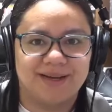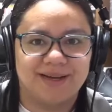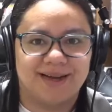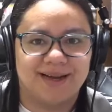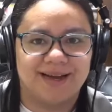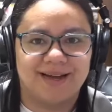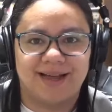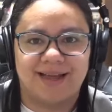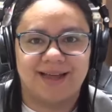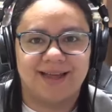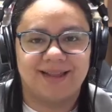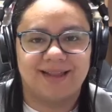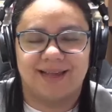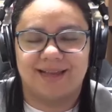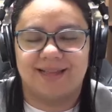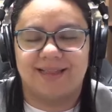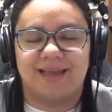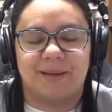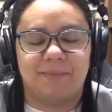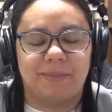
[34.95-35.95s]

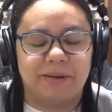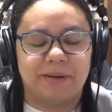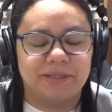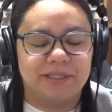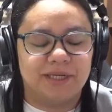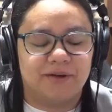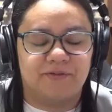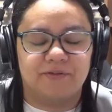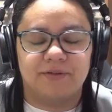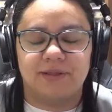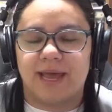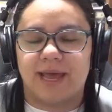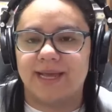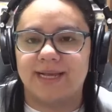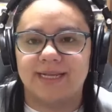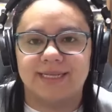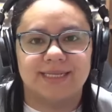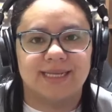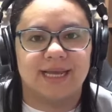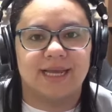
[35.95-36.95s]
Like the amount of
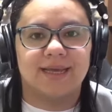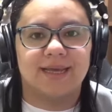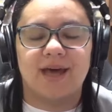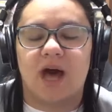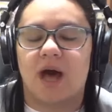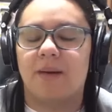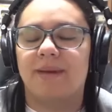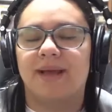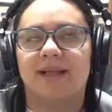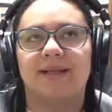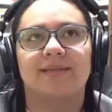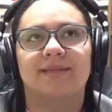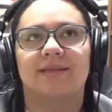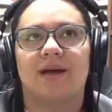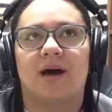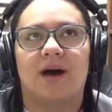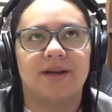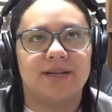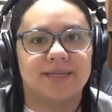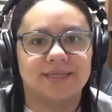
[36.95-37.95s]
likes and comments
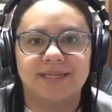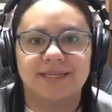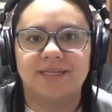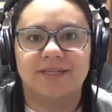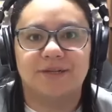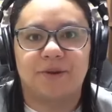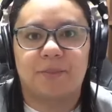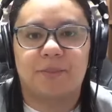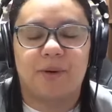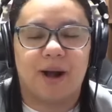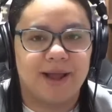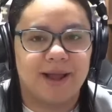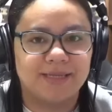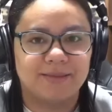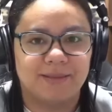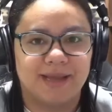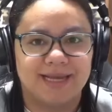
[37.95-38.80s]
honestly surprised me.